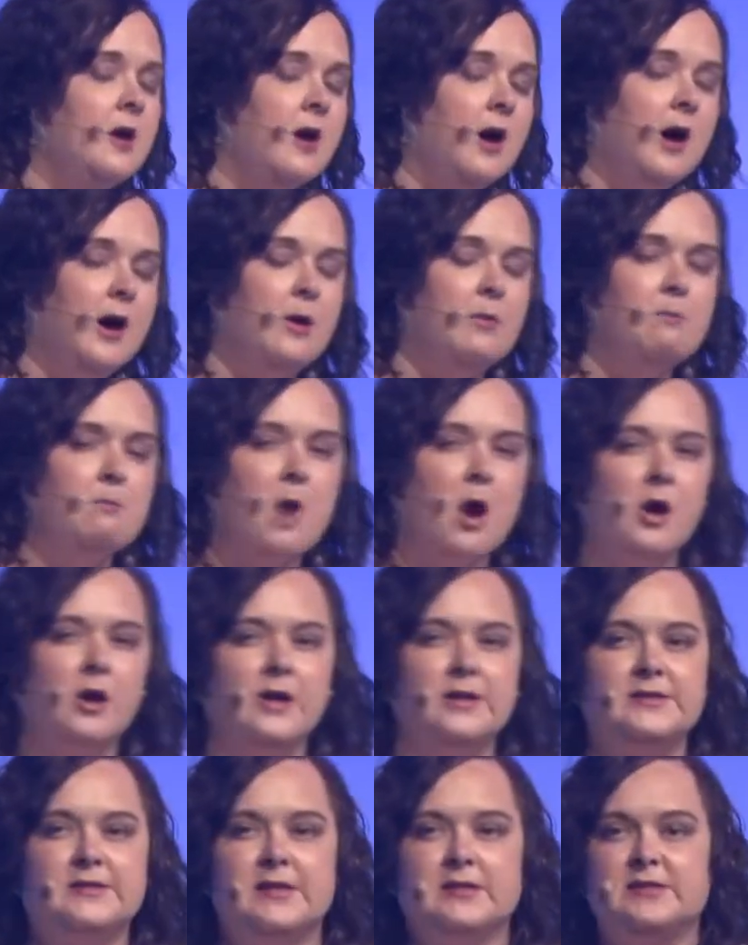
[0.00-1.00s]
Uh,
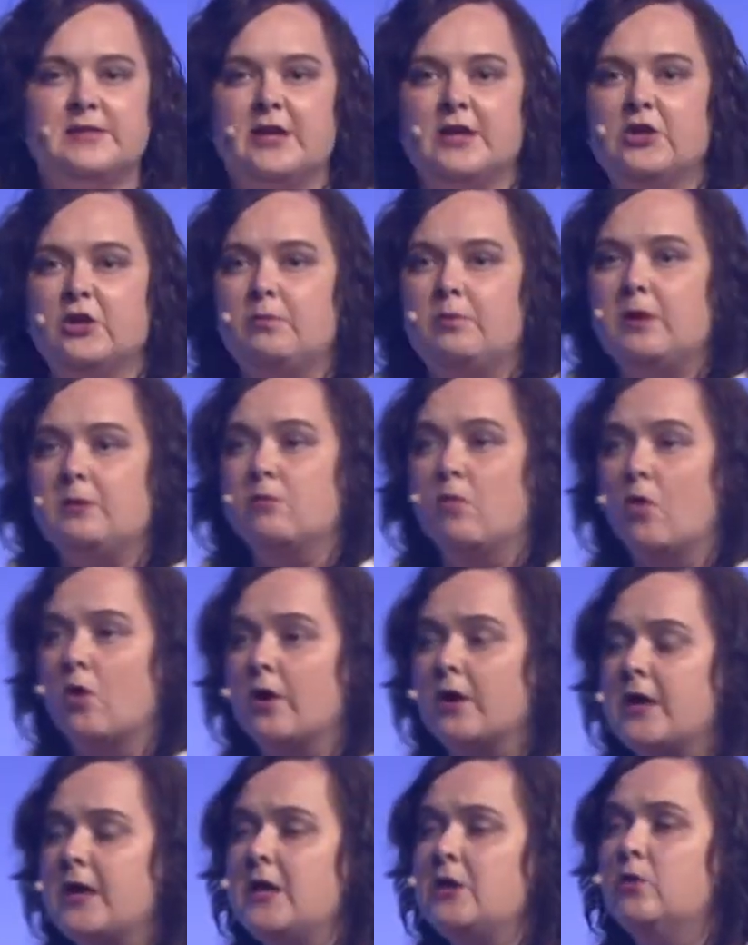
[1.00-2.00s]
markets that tend to be
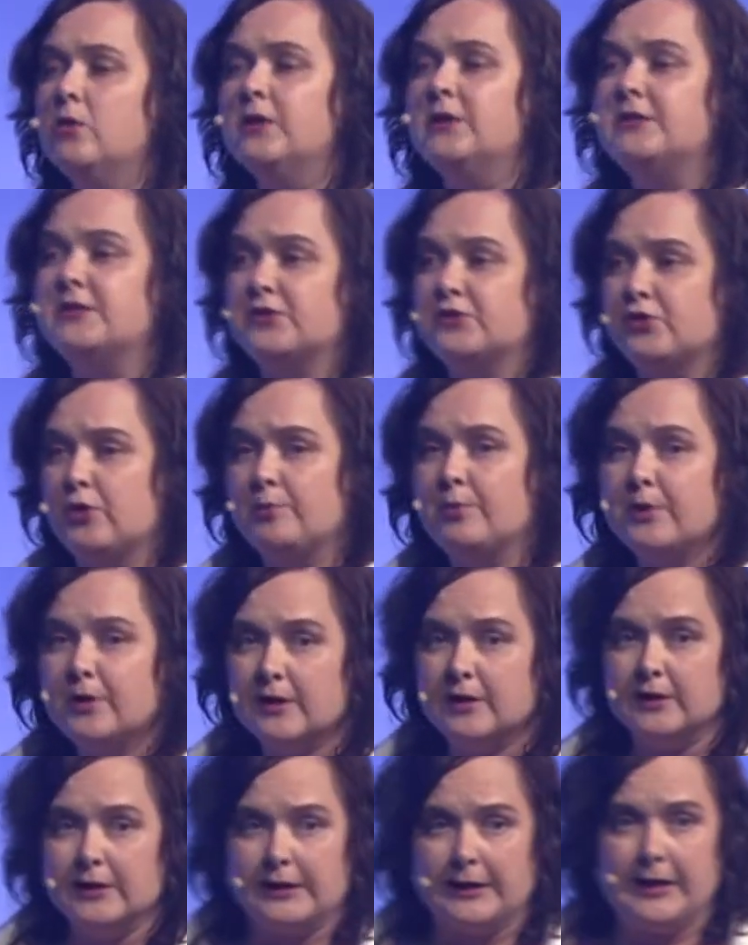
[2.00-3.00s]
more equally
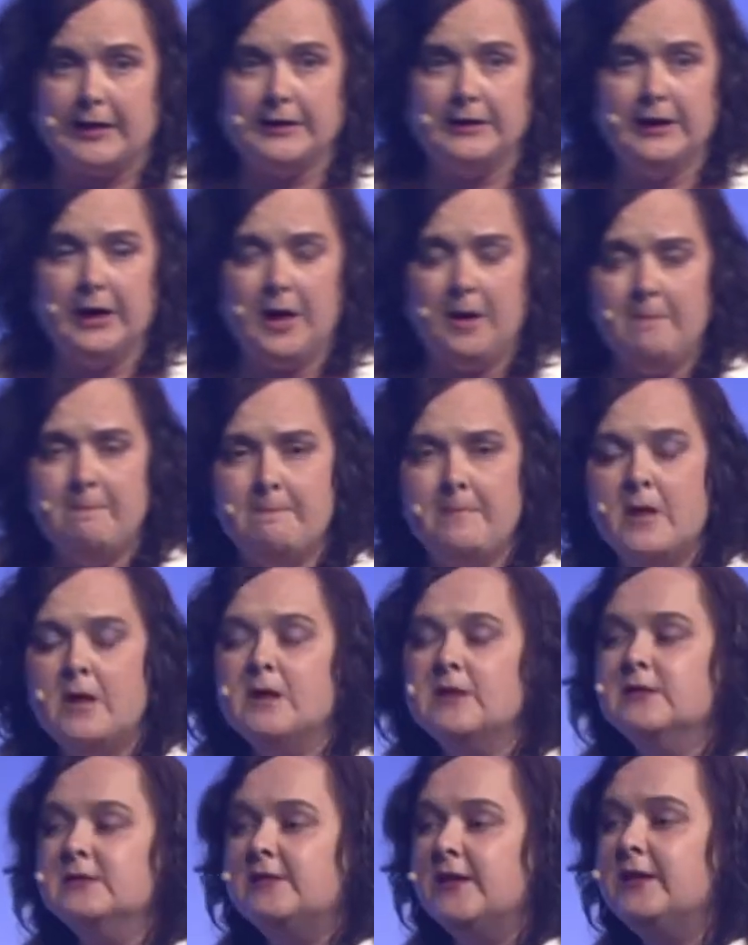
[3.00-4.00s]
distributed in income
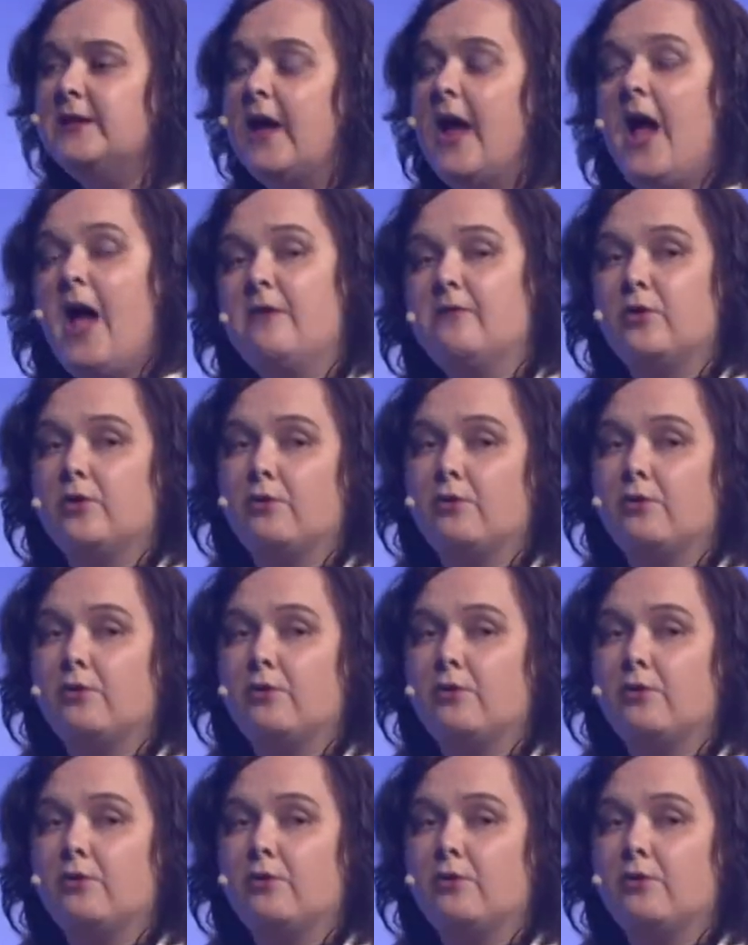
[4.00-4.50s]
tend to have